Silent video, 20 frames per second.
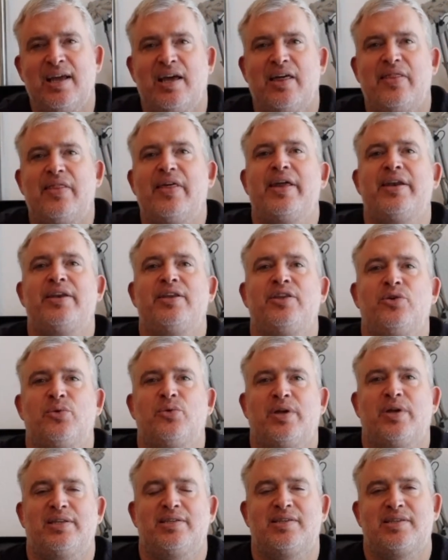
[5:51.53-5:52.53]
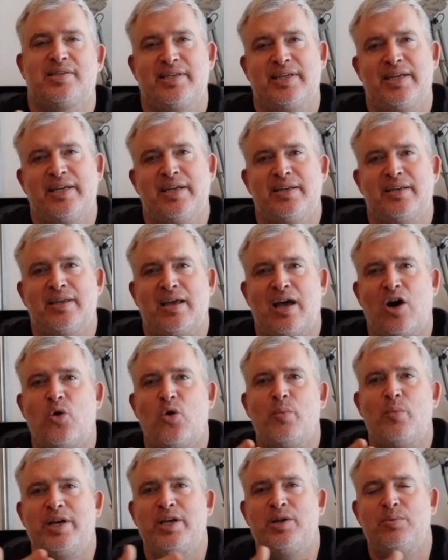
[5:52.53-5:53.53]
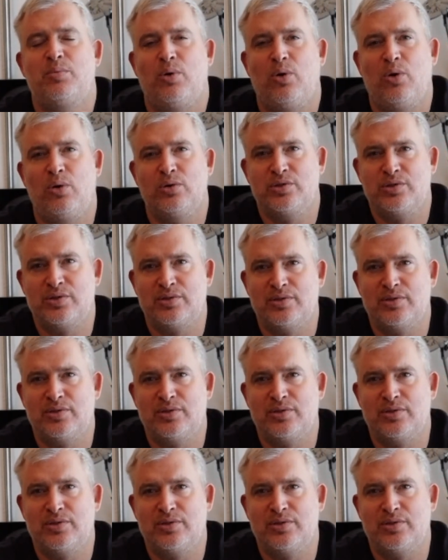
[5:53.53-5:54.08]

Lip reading: then you can see it how many balls